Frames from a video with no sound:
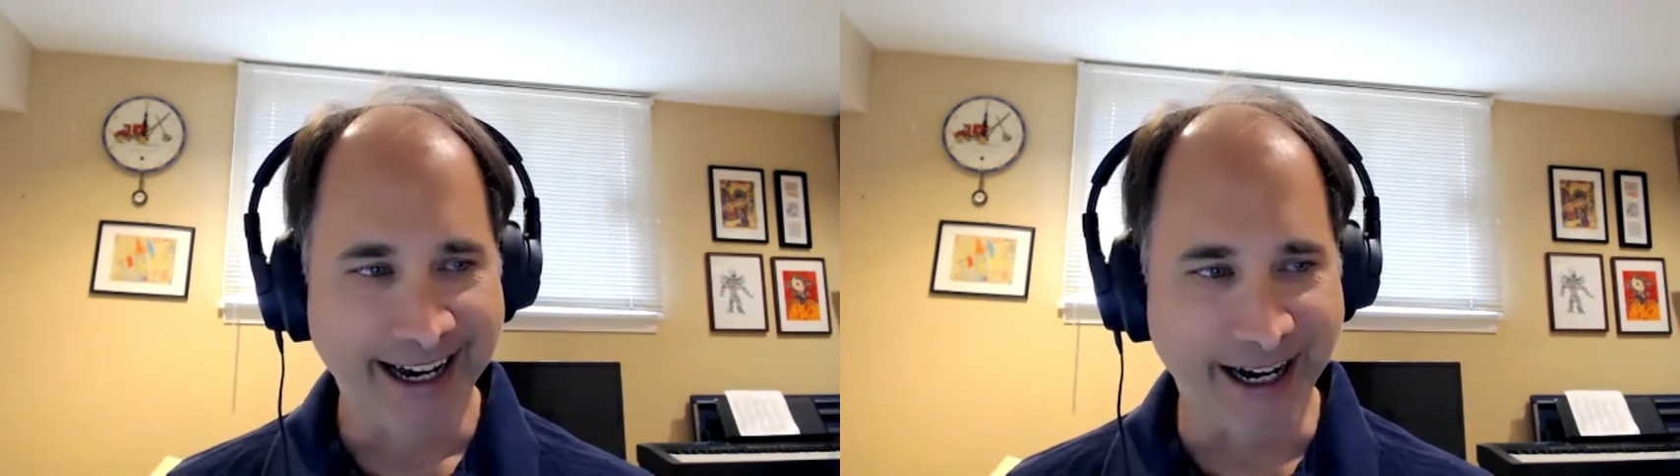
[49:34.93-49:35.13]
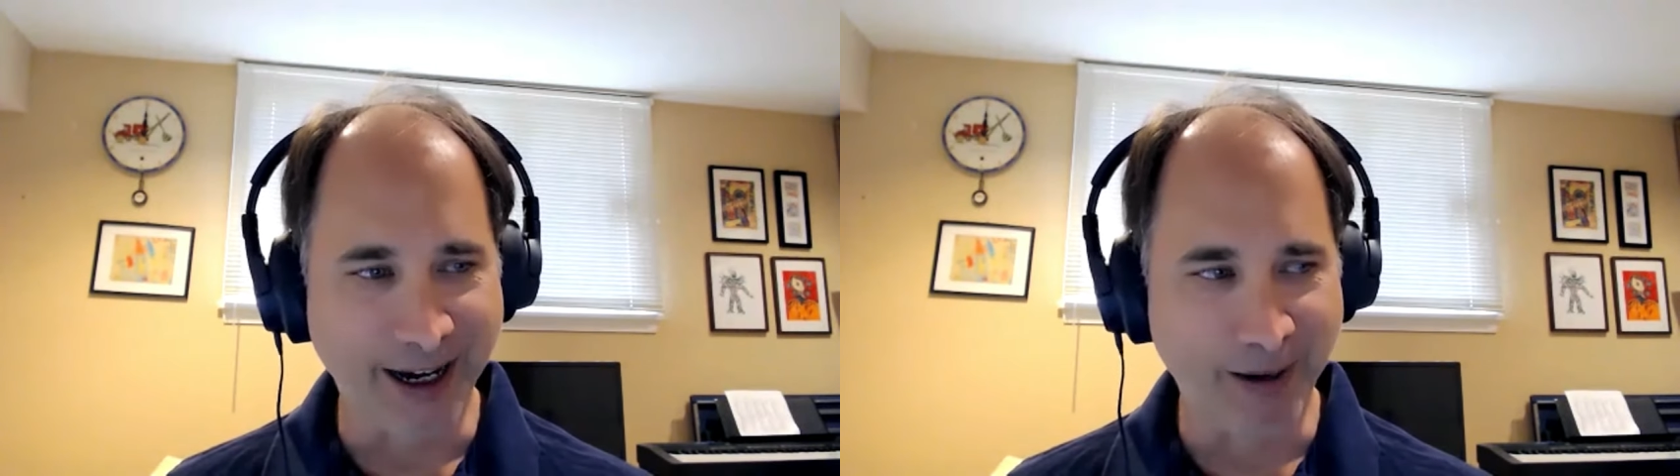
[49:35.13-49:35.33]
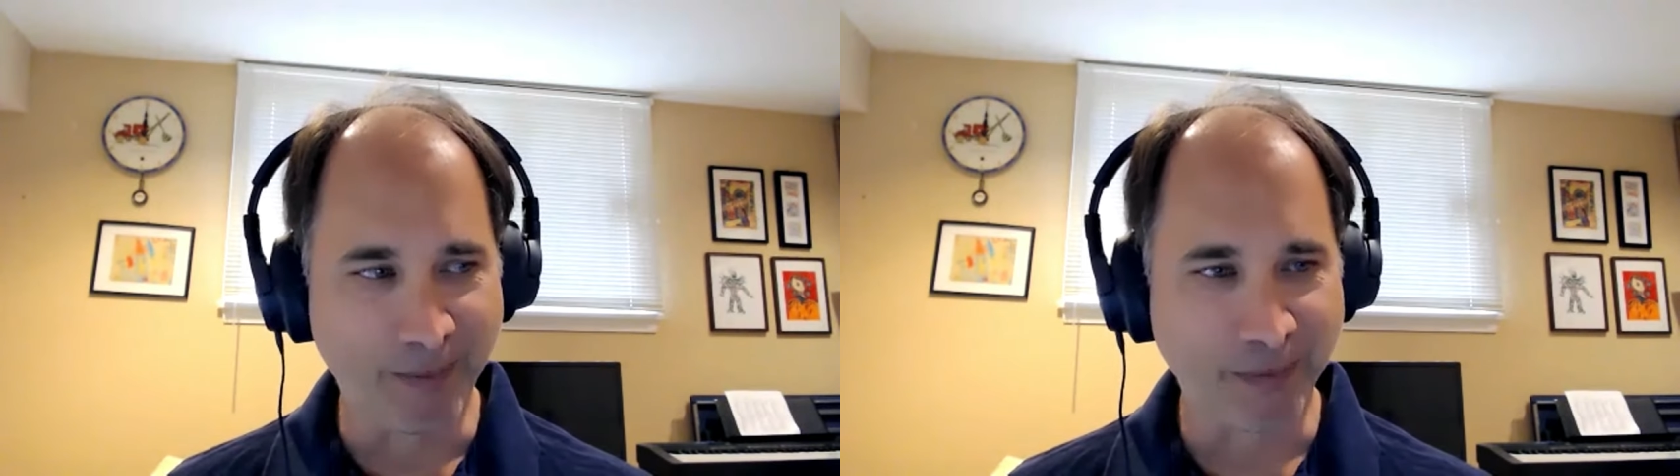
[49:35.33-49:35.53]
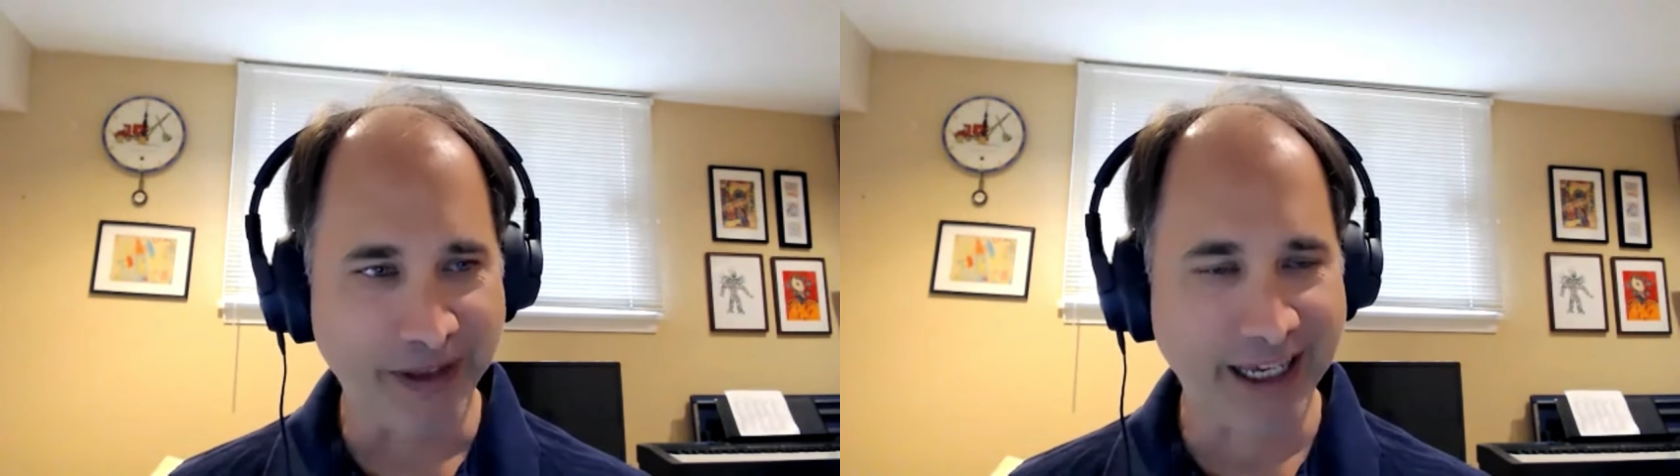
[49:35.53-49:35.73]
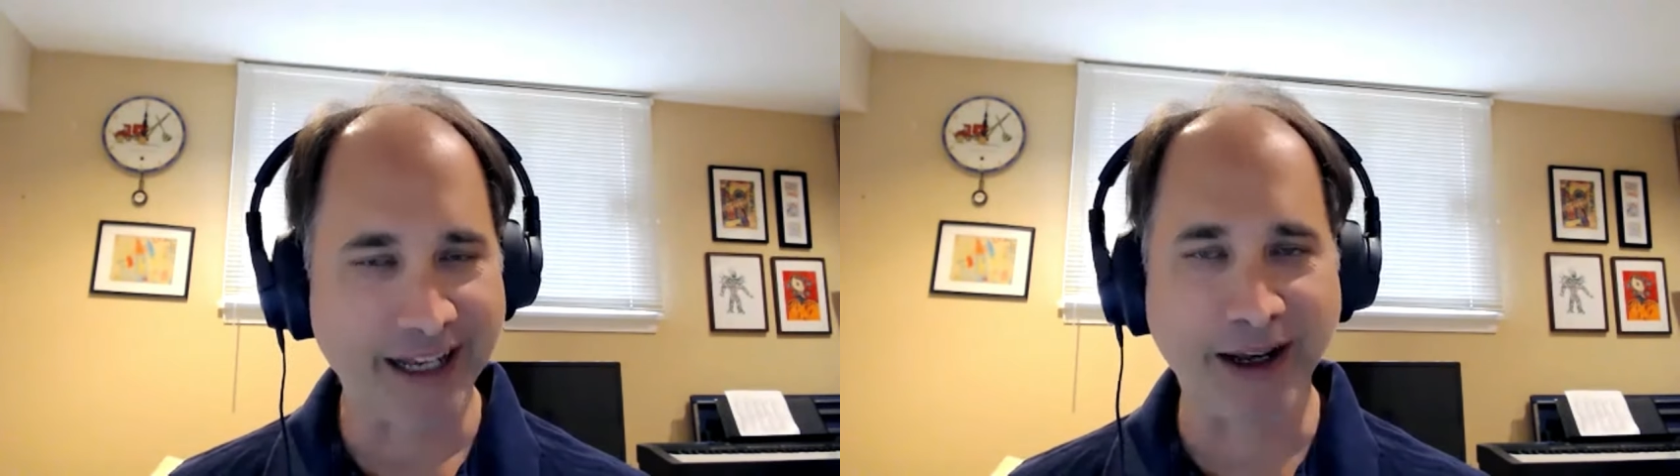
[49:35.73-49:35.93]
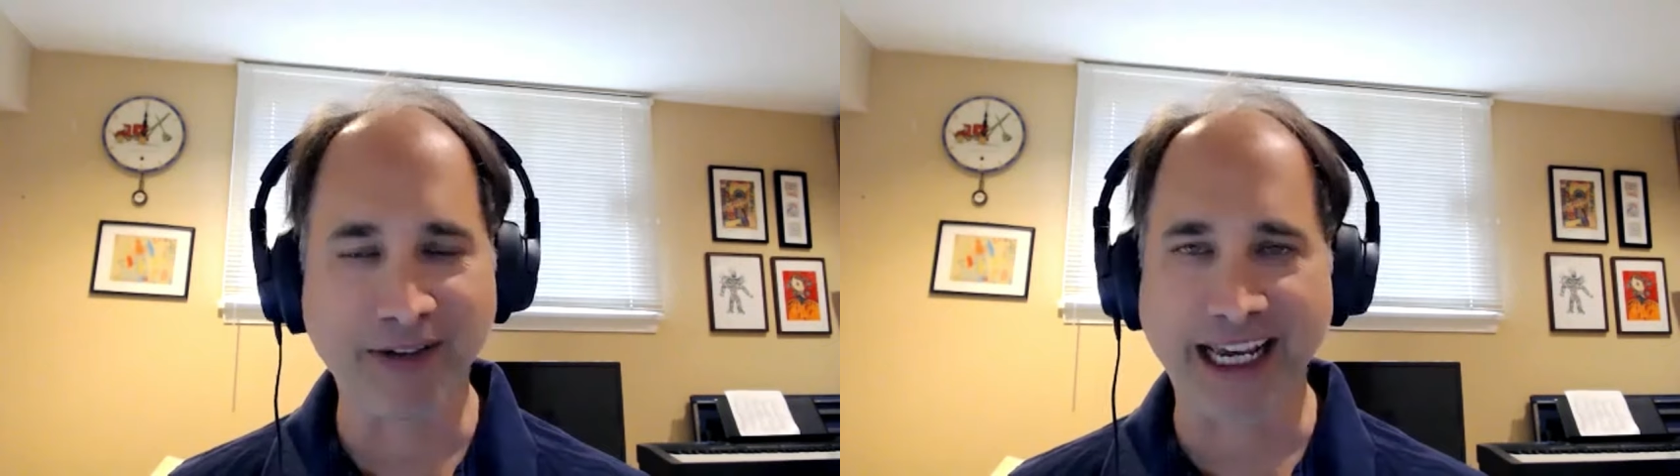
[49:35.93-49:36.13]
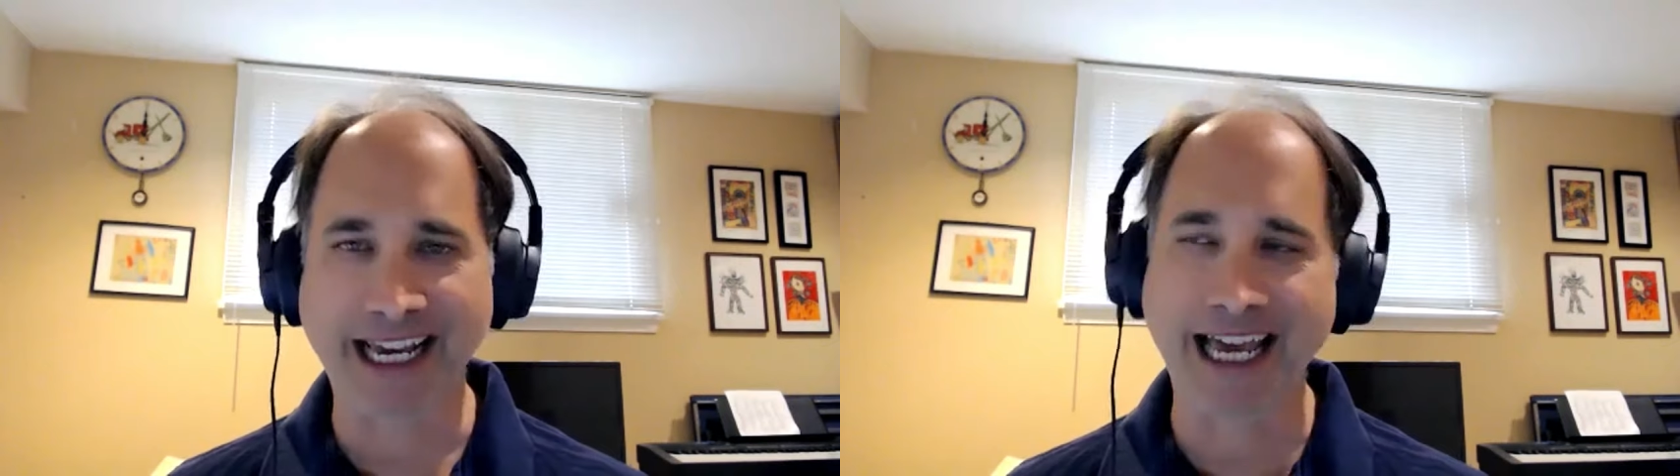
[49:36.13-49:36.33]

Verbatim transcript: Um, you know, it, it,